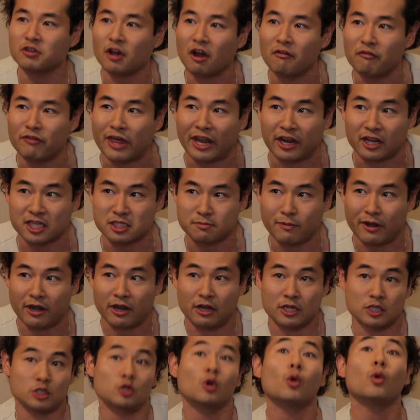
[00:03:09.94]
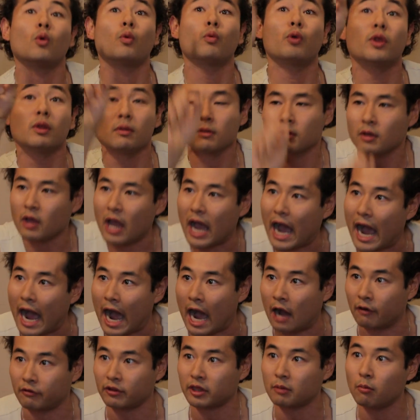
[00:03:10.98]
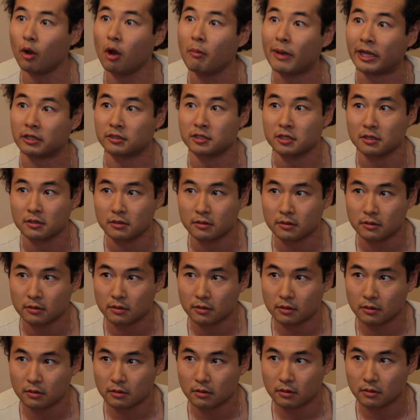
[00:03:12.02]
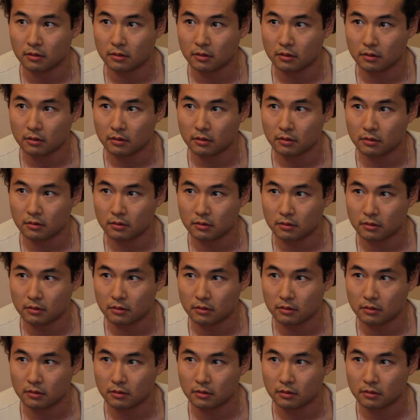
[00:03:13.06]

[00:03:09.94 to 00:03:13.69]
of that experience, out of the moment. Are you